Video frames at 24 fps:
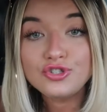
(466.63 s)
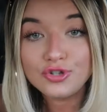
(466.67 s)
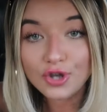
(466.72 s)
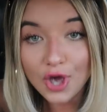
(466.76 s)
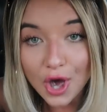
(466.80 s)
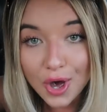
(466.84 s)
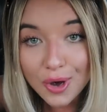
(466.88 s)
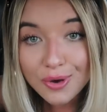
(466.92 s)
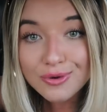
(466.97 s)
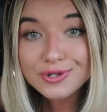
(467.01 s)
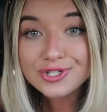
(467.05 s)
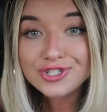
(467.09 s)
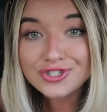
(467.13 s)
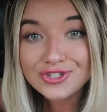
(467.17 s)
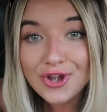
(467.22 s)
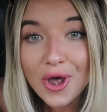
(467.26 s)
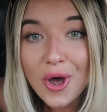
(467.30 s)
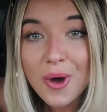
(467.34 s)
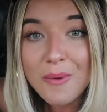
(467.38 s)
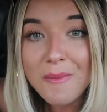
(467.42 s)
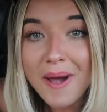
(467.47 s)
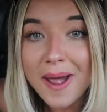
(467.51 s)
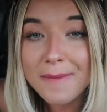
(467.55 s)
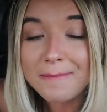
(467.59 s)
go
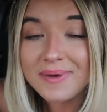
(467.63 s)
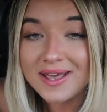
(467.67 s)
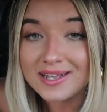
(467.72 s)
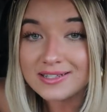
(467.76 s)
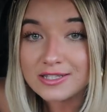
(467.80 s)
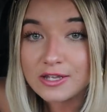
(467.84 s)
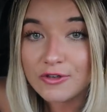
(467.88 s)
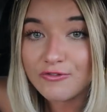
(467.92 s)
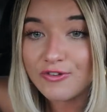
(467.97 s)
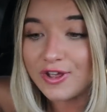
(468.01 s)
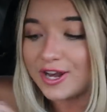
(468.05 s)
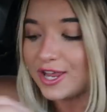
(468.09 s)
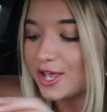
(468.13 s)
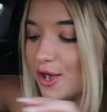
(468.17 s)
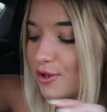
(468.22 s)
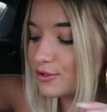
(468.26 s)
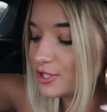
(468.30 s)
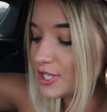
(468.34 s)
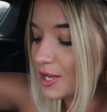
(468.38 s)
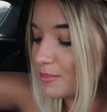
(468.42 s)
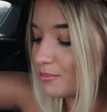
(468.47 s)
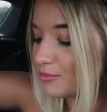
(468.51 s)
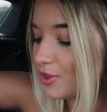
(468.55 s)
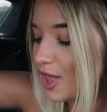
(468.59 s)
show my pizza video
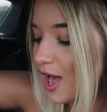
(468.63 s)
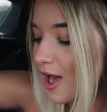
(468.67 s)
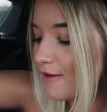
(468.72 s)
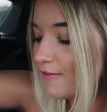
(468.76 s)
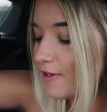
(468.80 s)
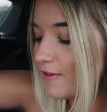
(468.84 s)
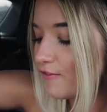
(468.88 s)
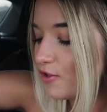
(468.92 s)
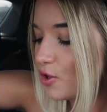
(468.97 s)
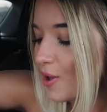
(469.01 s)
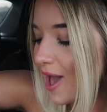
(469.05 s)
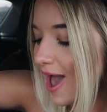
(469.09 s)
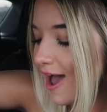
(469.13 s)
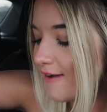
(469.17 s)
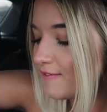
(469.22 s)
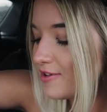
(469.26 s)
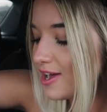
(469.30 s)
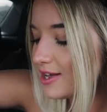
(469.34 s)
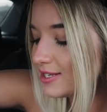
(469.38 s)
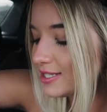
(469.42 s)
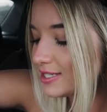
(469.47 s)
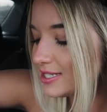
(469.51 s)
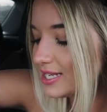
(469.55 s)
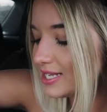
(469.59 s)
some love. If you have
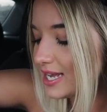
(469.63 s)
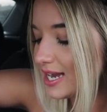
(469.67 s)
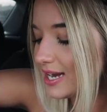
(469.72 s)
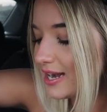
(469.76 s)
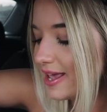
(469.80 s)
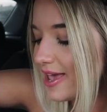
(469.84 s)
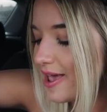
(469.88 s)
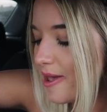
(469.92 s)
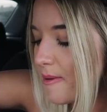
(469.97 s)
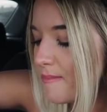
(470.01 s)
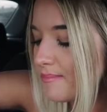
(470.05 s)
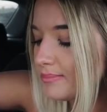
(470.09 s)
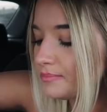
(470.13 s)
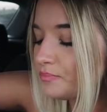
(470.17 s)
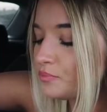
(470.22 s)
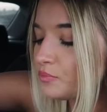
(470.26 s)
not seen it,